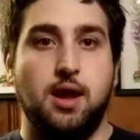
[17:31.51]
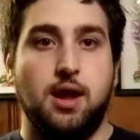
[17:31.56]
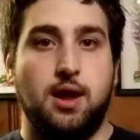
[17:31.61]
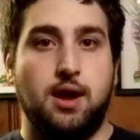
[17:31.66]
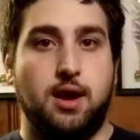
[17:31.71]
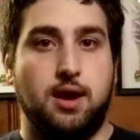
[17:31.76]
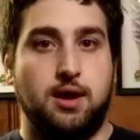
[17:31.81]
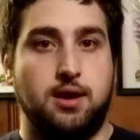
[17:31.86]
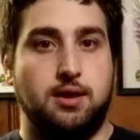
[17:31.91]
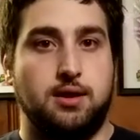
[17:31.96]

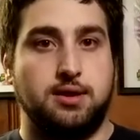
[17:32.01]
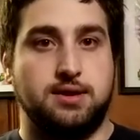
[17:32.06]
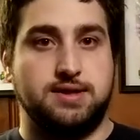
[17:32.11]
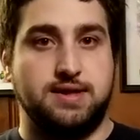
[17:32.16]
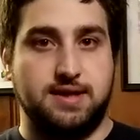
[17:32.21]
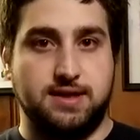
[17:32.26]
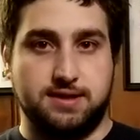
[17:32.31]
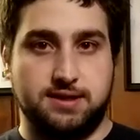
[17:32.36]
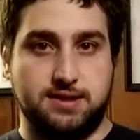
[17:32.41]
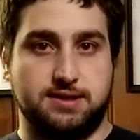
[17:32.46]
And
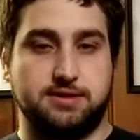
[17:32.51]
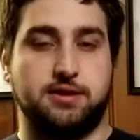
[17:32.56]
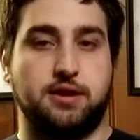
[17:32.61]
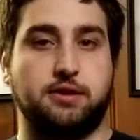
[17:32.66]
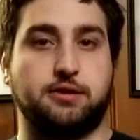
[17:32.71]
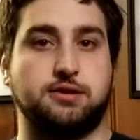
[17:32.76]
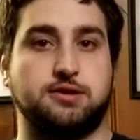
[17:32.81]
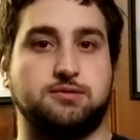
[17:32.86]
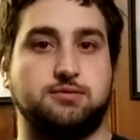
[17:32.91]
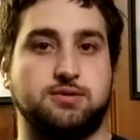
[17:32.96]
D and D
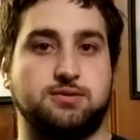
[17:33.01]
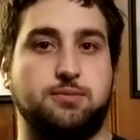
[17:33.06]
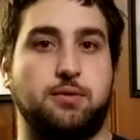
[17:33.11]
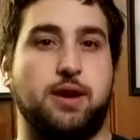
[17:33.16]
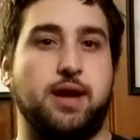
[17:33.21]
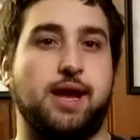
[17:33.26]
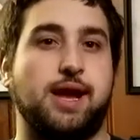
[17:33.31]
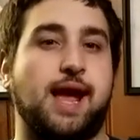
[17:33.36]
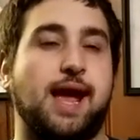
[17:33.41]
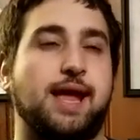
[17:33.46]
Sluggers was
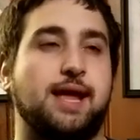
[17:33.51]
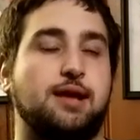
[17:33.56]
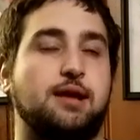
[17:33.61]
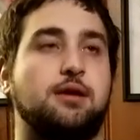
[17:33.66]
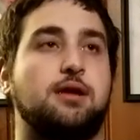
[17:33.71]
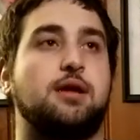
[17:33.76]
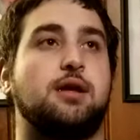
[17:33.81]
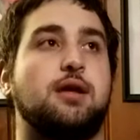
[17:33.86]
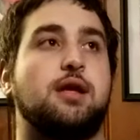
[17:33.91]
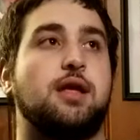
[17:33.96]
playing. I,
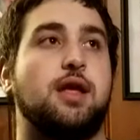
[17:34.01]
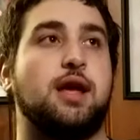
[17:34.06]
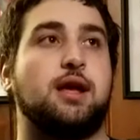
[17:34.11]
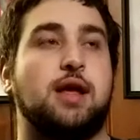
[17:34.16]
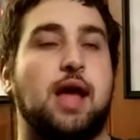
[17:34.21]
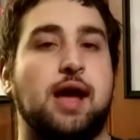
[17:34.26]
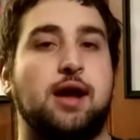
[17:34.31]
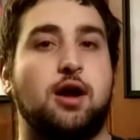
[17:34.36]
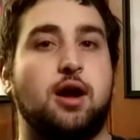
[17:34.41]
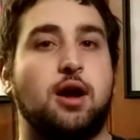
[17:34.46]

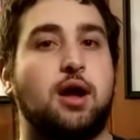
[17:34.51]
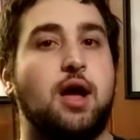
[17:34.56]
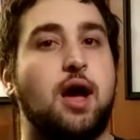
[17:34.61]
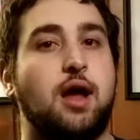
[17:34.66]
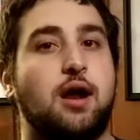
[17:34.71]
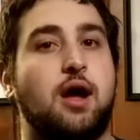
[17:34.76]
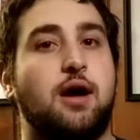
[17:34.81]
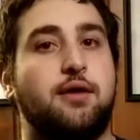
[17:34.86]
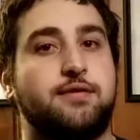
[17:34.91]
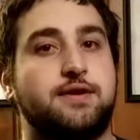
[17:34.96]
it, I got
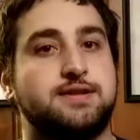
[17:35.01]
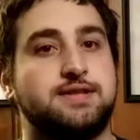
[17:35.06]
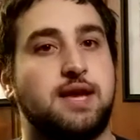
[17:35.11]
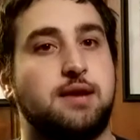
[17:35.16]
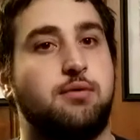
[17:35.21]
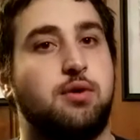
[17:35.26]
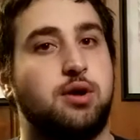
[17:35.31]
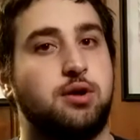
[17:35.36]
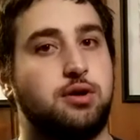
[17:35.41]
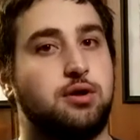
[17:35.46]
cut off because I
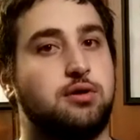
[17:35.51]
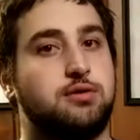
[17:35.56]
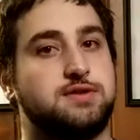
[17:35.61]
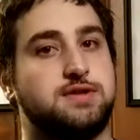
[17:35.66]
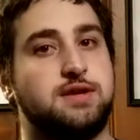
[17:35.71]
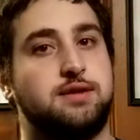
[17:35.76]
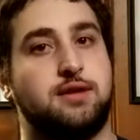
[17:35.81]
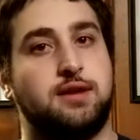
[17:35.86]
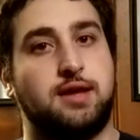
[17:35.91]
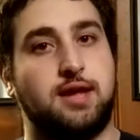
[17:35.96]
wanted to go
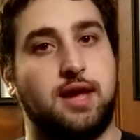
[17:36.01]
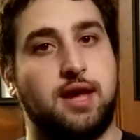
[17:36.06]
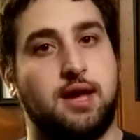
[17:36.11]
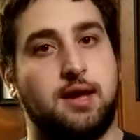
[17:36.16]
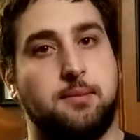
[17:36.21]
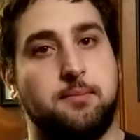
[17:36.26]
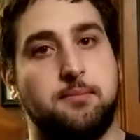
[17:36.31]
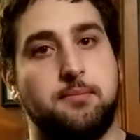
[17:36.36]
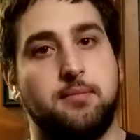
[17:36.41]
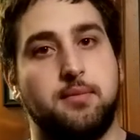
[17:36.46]
see the
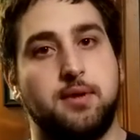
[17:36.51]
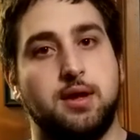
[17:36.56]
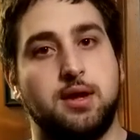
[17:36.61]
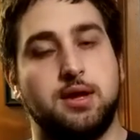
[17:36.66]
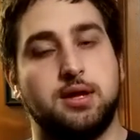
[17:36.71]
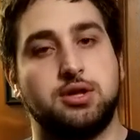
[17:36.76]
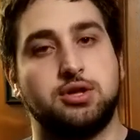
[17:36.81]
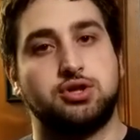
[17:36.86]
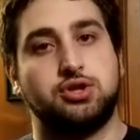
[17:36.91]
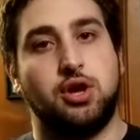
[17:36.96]
game
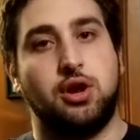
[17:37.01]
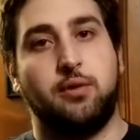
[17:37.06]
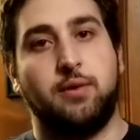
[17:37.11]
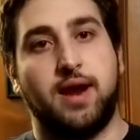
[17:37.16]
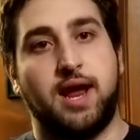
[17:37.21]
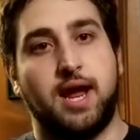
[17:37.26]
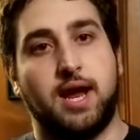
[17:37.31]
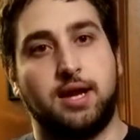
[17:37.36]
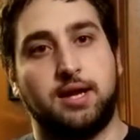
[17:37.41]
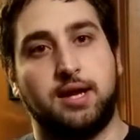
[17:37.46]
show, and
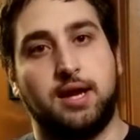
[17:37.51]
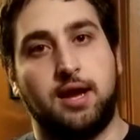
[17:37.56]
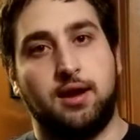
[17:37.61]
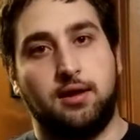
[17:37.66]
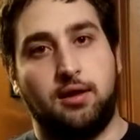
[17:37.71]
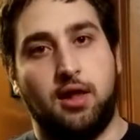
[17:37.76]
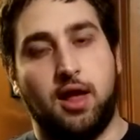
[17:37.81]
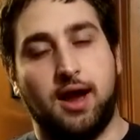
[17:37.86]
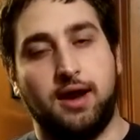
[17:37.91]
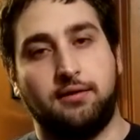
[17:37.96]
I had to get
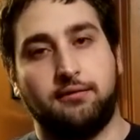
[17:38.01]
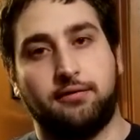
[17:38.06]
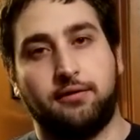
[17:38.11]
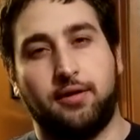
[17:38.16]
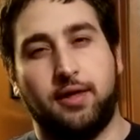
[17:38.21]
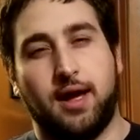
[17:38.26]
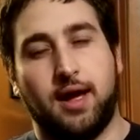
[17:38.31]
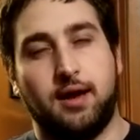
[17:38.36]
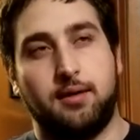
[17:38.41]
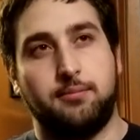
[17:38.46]
in line for
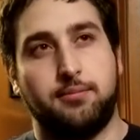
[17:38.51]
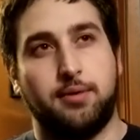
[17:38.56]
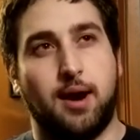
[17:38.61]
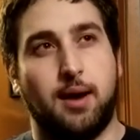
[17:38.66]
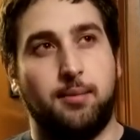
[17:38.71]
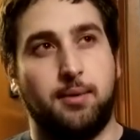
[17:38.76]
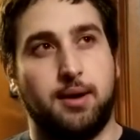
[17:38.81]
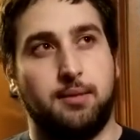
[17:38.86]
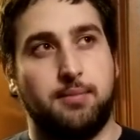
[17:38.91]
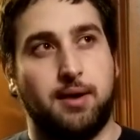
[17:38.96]
that
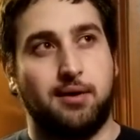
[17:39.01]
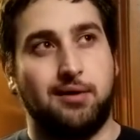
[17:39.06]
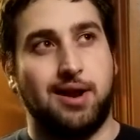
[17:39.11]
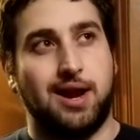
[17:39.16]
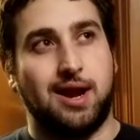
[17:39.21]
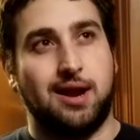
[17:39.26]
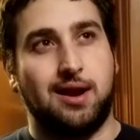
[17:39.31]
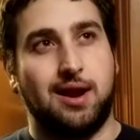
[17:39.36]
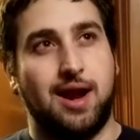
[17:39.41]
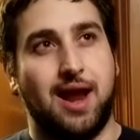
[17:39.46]
probably about
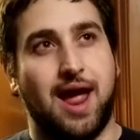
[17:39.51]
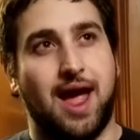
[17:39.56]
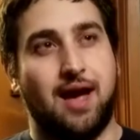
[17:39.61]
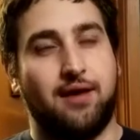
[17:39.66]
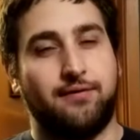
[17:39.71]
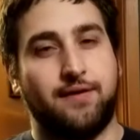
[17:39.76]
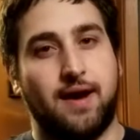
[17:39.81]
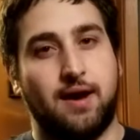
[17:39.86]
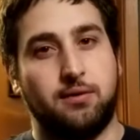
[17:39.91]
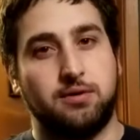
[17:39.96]
a
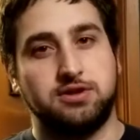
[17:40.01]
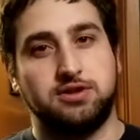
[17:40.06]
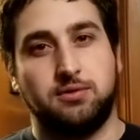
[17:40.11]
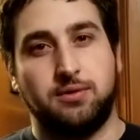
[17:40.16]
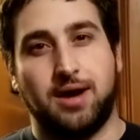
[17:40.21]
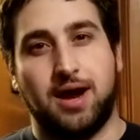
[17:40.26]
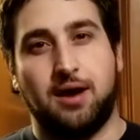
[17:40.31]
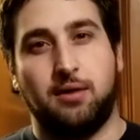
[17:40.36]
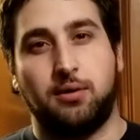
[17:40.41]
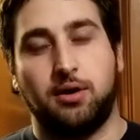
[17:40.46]
half hour to
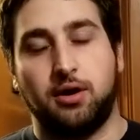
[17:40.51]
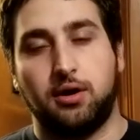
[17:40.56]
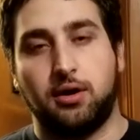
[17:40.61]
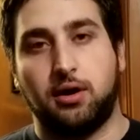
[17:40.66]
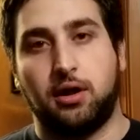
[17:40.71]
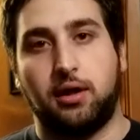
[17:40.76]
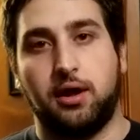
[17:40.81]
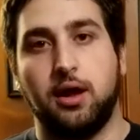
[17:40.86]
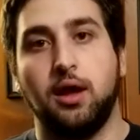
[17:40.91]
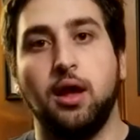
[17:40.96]
an hour
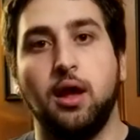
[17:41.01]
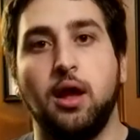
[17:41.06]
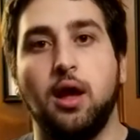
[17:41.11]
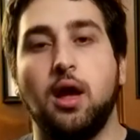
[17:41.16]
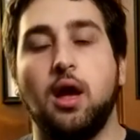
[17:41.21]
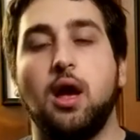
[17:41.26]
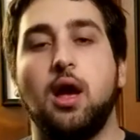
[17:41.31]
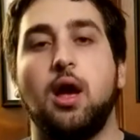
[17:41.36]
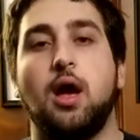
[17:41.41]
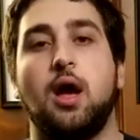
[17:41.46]
early,
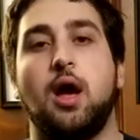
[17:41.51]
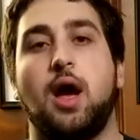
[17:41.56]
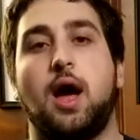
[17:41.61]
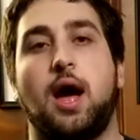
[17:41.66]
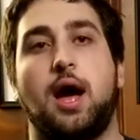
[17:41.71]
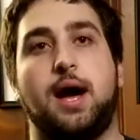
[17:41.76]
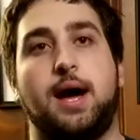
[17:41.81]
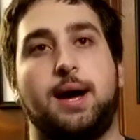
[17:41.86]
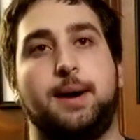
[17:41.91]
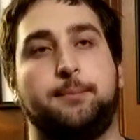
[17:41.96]

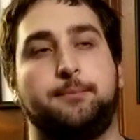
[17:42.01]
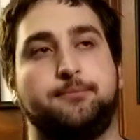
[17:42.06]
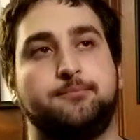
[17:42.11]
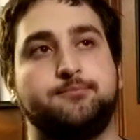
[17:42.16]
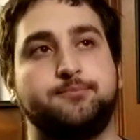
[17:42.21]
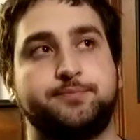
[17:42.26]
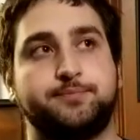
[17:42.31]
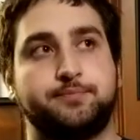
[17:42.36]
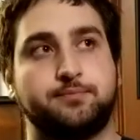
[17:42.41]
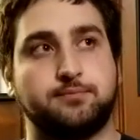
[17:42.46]
um,
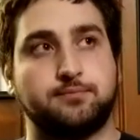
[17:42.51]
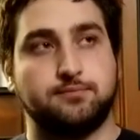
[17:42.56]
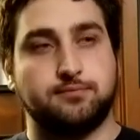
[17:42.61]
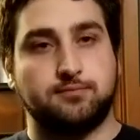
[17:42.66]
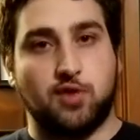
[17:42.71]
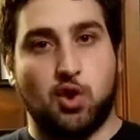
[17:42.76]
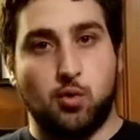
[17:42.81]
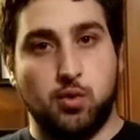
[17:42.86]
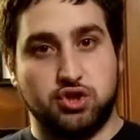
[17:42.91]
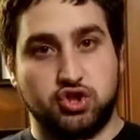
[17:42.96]

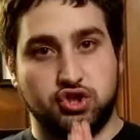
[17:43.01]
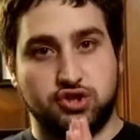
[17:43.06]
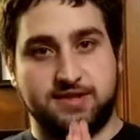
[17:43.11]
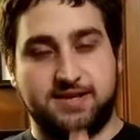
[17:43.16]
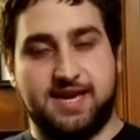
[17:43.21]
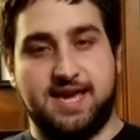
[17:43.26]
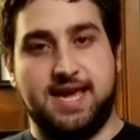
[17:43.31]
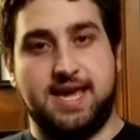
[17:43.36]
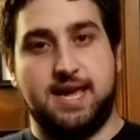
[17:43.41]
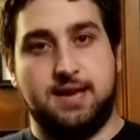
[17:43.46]
which is
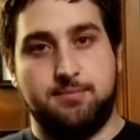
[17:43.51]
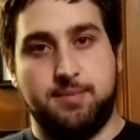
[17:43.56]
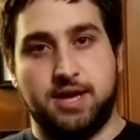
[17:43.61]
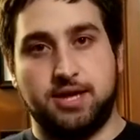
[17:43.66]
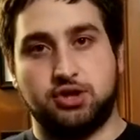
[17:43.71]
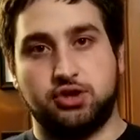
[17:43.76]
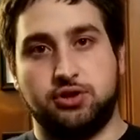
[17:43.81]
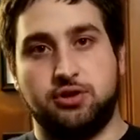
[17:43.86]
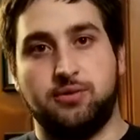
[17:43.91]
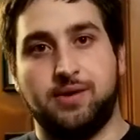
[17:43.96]
key. Make
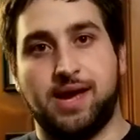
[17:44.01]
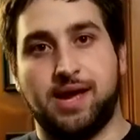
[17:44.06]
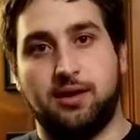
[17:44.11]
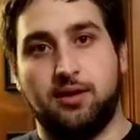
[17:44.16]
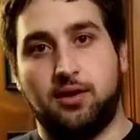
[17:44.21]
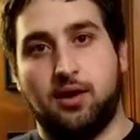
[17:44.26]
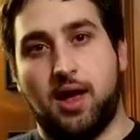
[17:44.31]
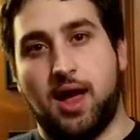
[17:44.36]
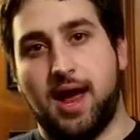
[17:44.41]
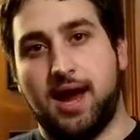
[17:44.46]
sure you get
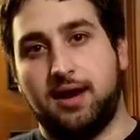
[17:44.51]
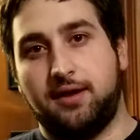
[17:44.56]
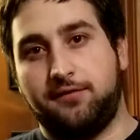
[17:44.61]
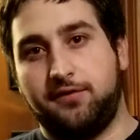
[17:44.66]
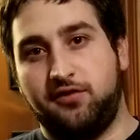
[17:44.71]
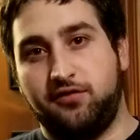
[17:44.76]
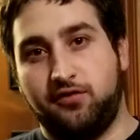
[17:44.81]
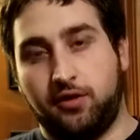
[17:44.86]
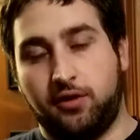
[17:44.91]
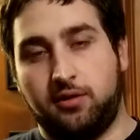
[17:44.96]
in line if
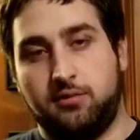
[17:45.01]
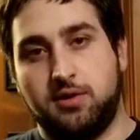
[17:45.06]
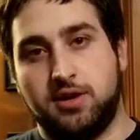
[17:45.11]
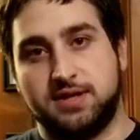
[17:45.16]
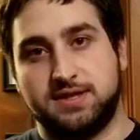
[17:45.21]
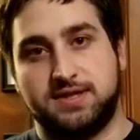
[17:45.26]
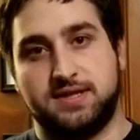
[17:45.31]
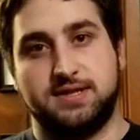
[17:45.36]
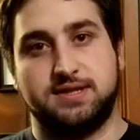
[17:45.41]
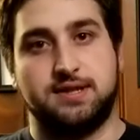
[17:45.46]
you really want
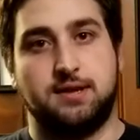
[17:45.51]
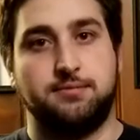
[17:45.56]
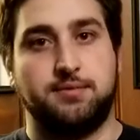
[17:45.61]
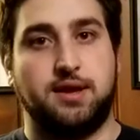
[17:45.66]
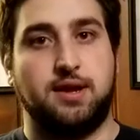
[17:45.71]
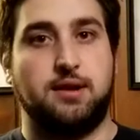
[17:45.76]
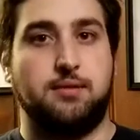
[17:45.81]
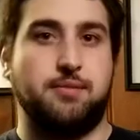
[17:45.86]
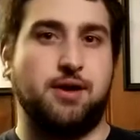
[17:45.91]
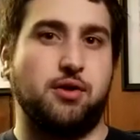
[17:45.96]
to see
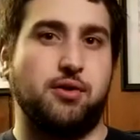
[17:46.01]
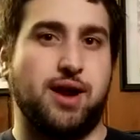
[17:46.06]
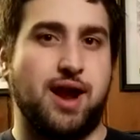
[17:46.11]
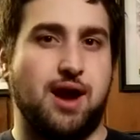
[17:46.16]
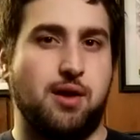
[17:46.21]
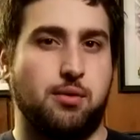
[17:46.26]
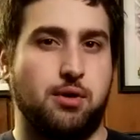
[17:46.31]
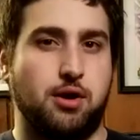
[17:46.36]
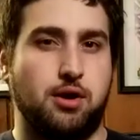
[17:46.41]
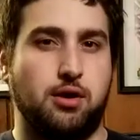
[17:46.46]
something about an
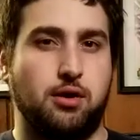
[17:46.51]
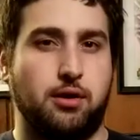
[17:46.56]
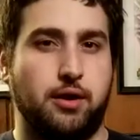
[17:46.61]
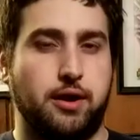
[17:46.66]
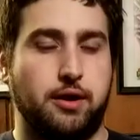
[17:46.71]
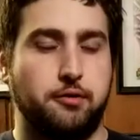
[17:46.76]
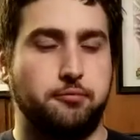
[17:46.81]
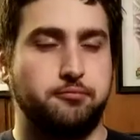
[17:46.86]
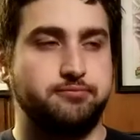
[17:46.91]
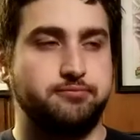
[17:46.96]
hour earlier.